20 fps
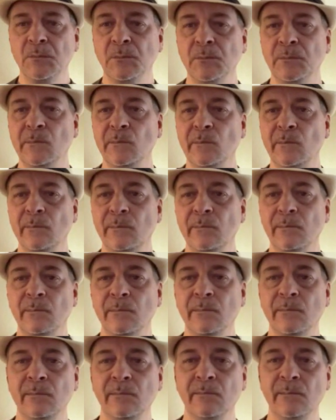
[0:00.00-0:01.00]
race car.
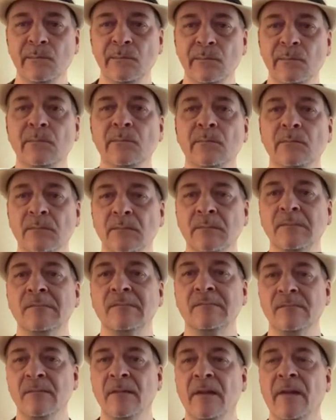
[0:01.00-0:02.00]

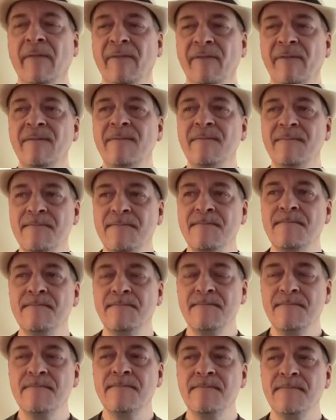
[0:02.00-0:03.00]
So when you're
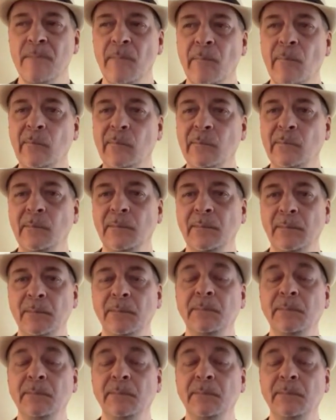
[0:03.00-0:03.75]
writing poetry,